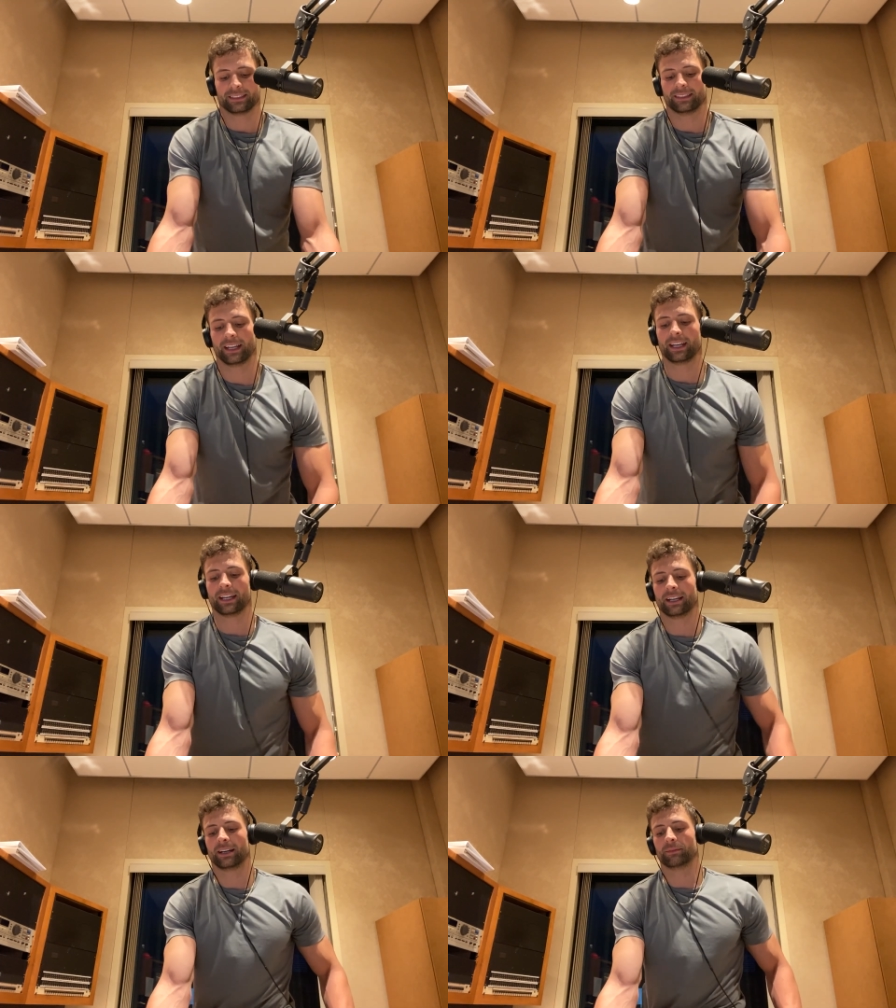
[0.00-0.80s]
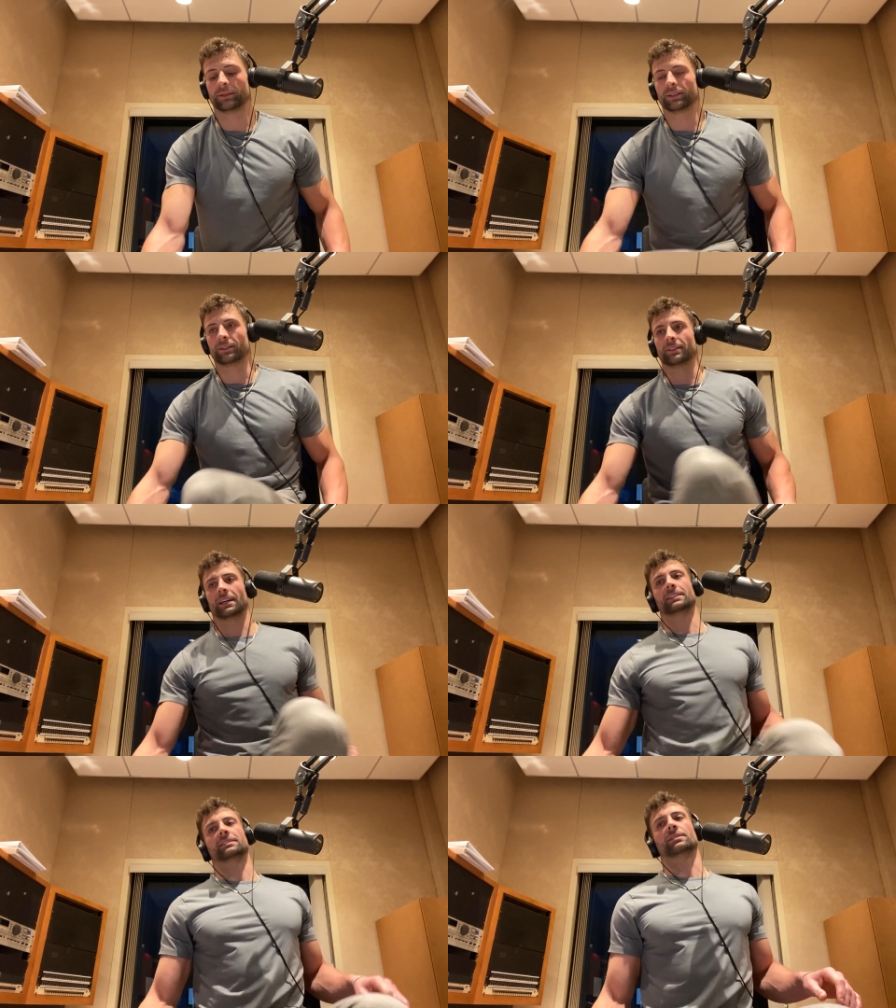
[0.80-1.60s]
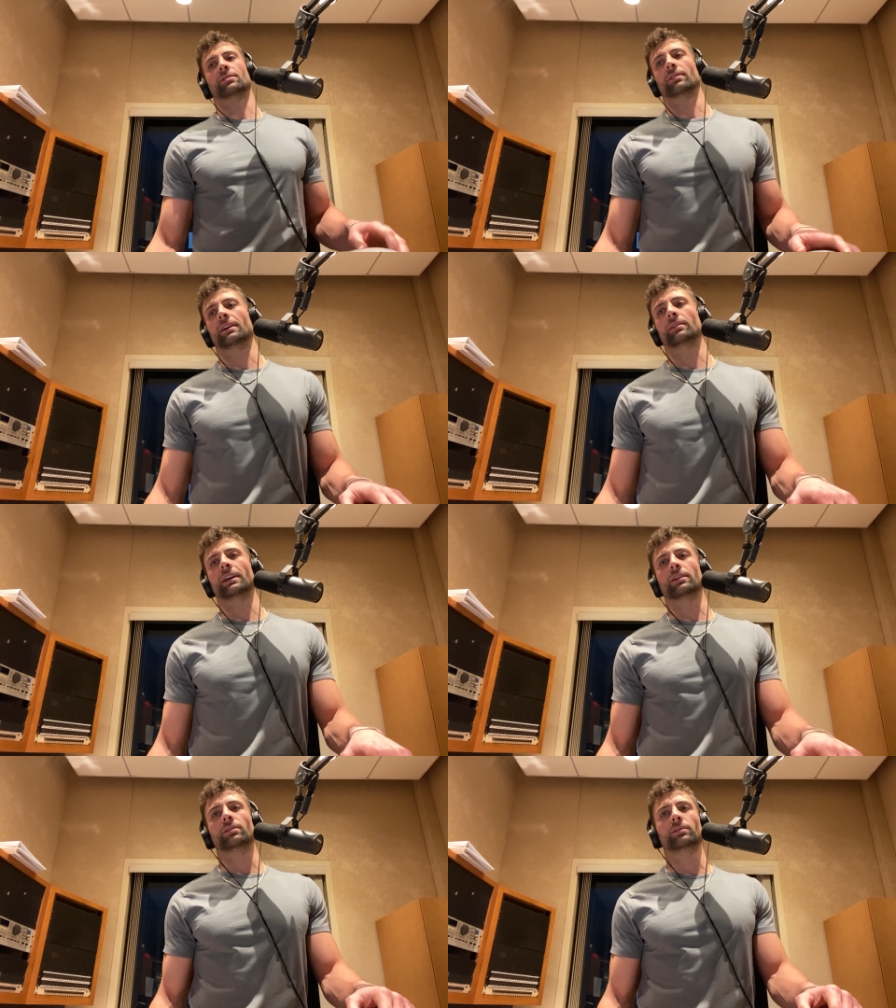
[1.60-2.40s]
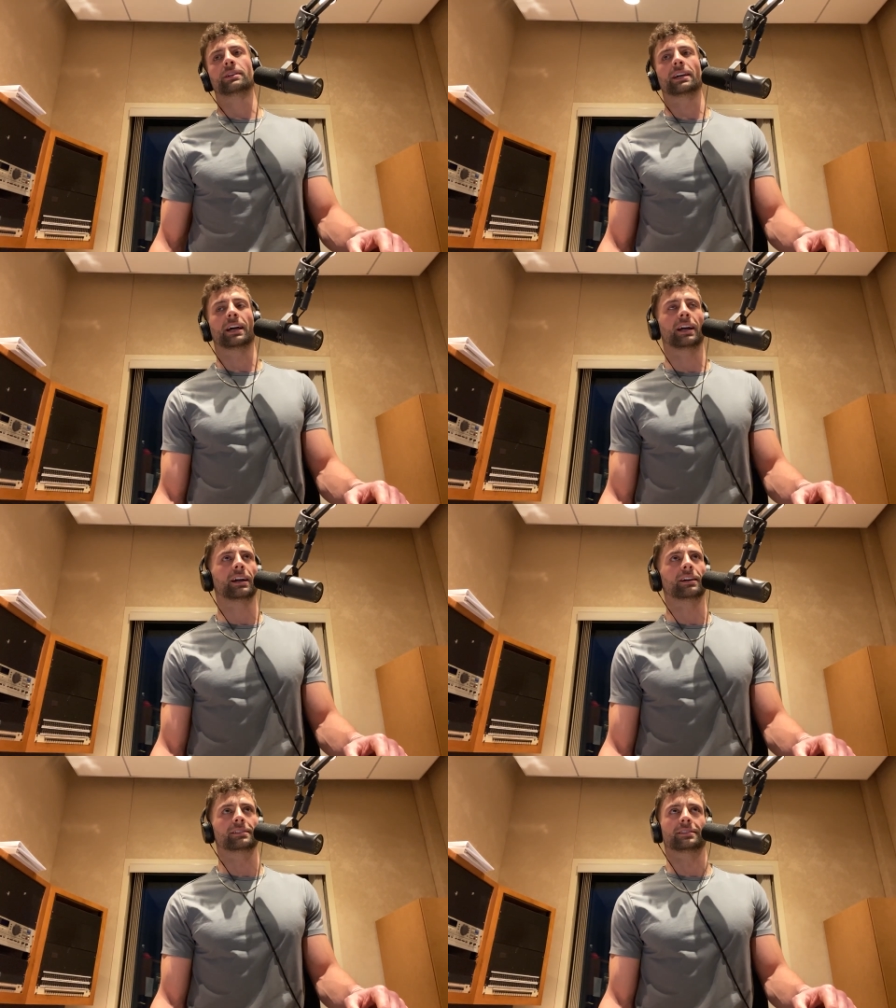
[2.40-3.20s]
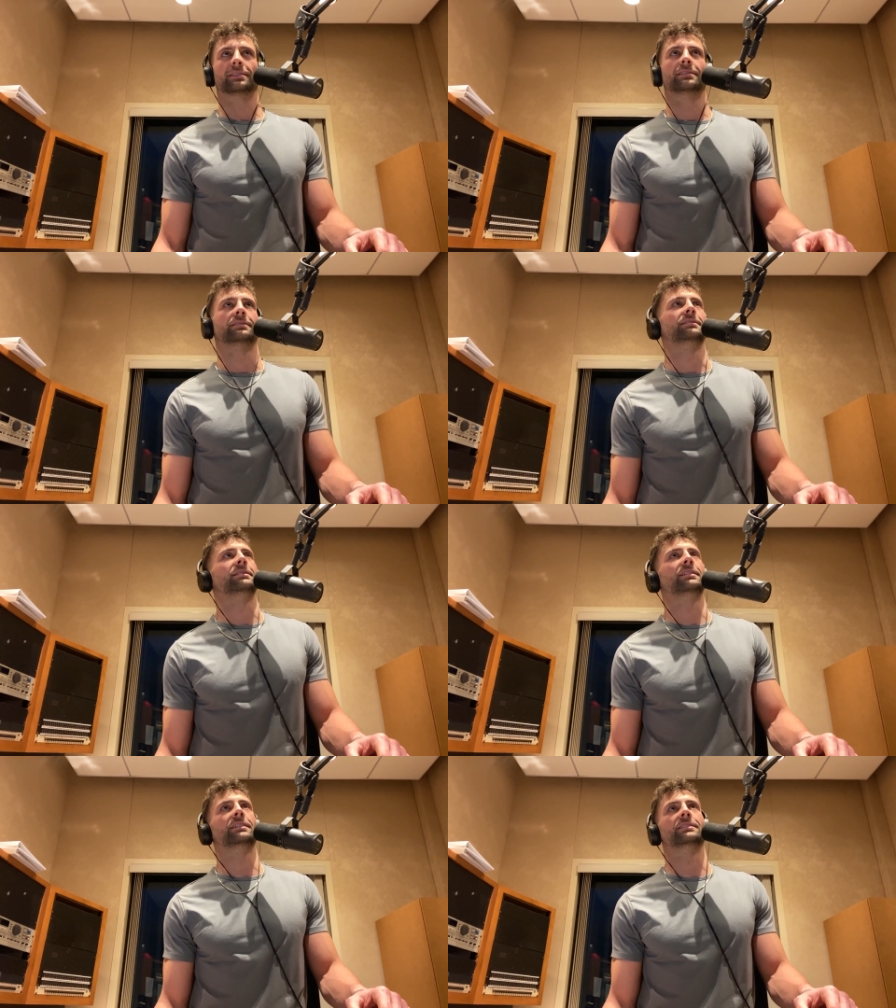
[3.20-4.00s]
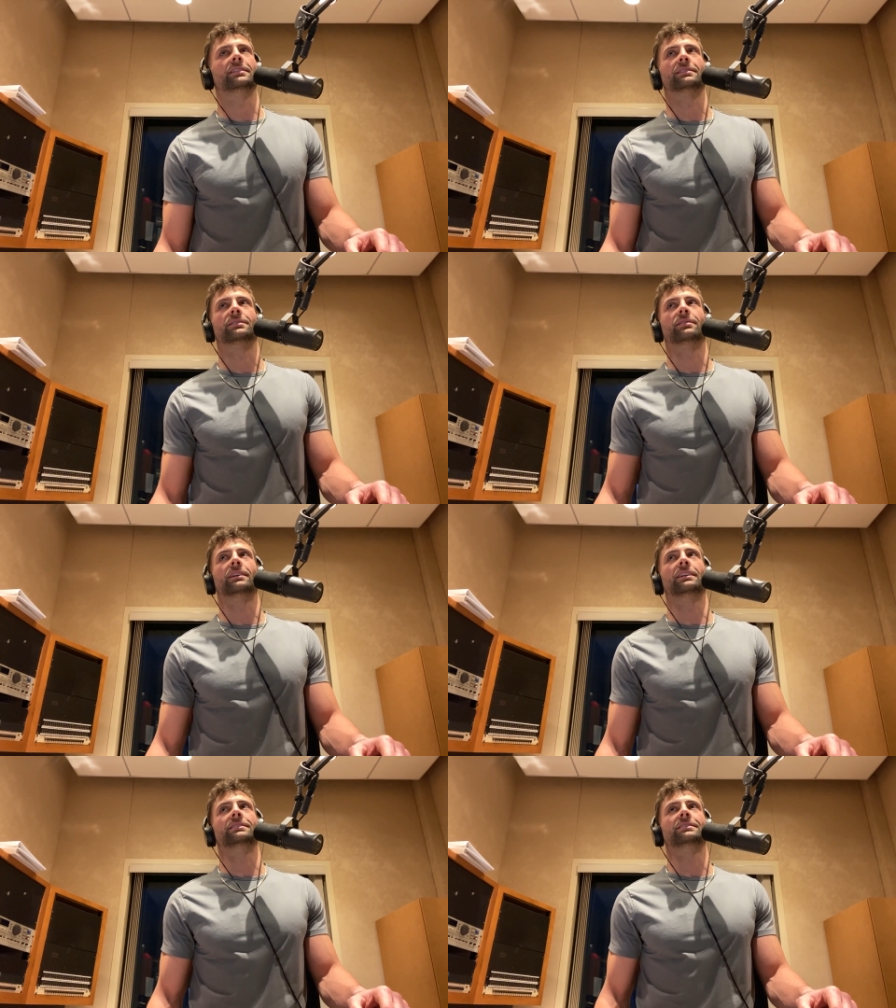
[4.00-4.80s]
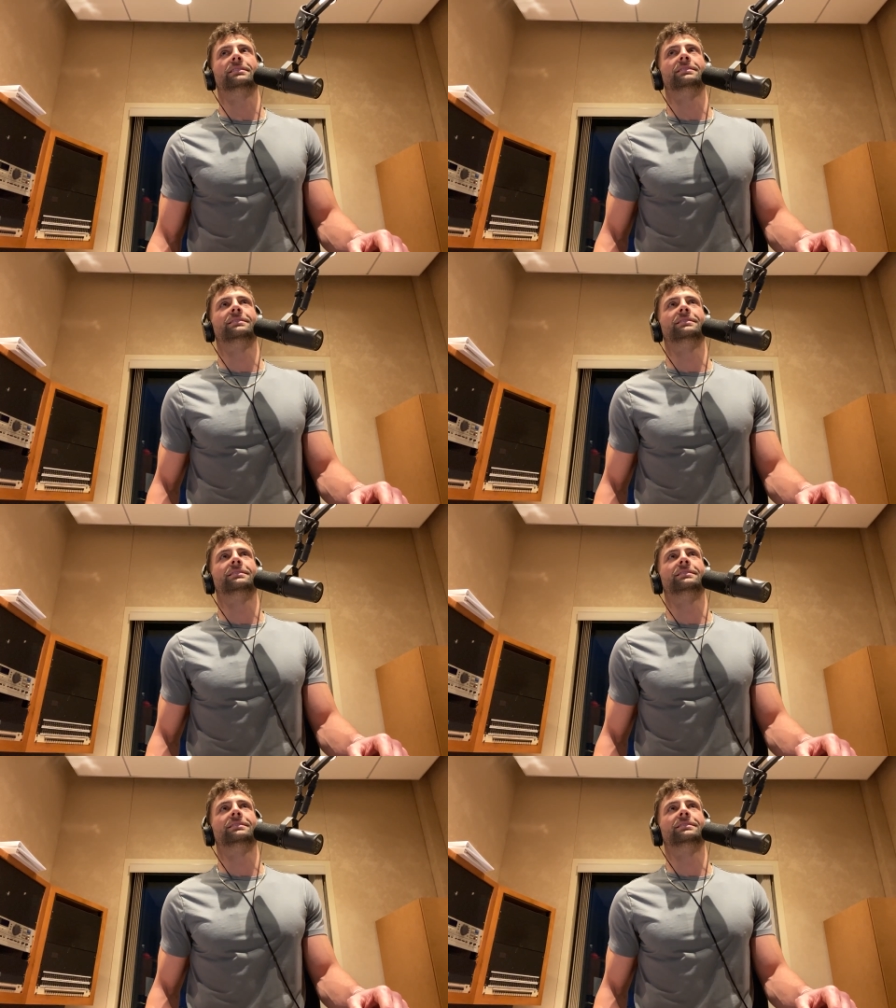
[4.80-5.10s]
Damn, dude, that is crazy. Like, who cares? Jesus Christ.